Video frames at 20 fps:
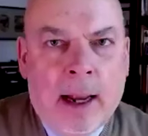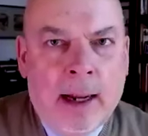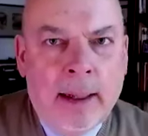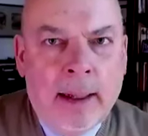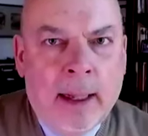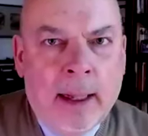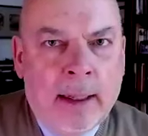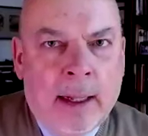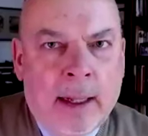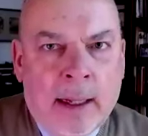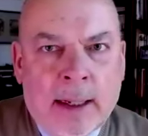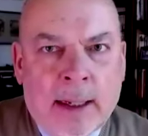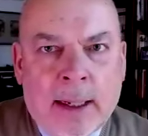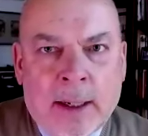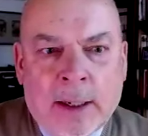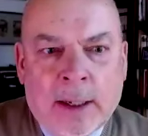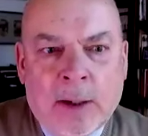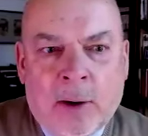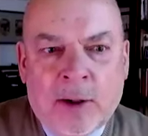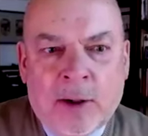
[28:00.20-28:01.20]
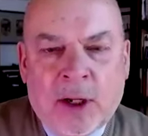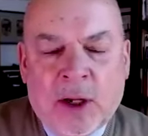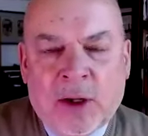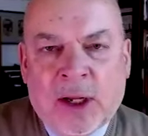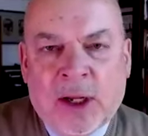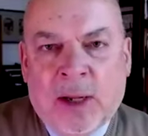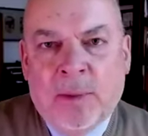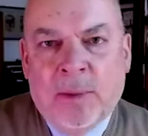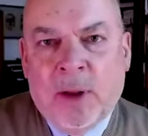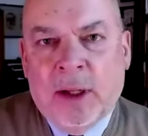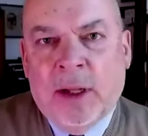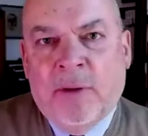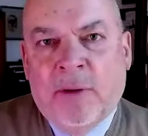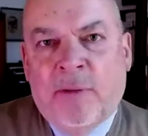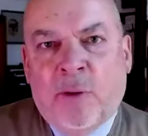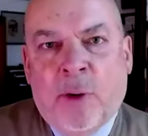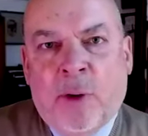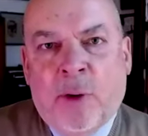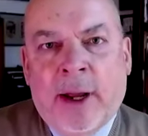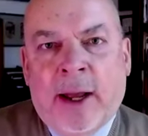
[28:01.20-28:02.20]
I think this is also something that
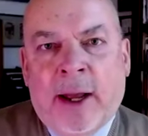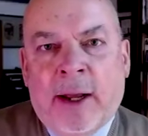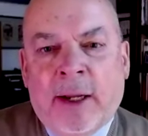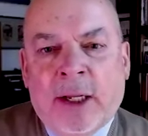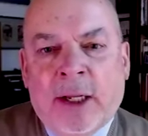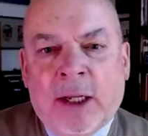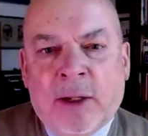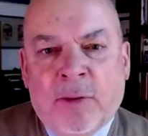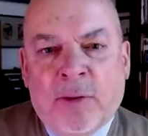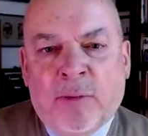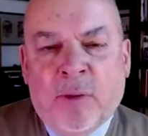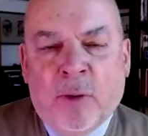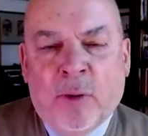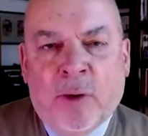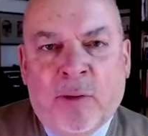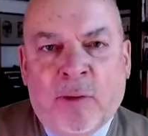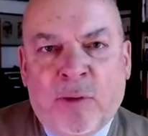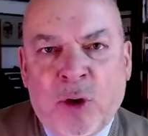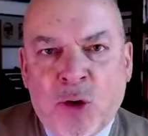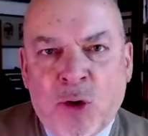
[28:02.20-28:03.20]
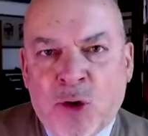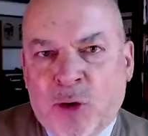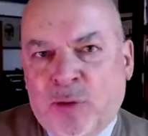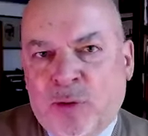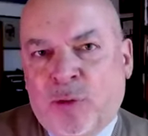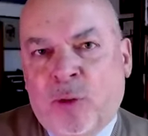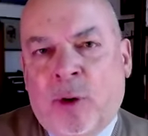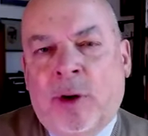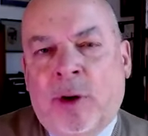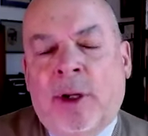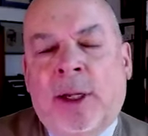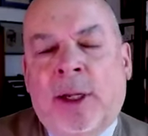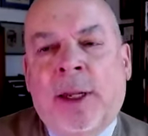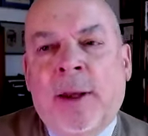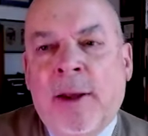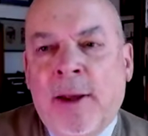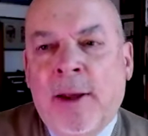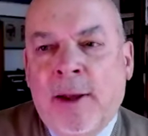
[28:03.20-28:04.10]
forecasts for the future for us.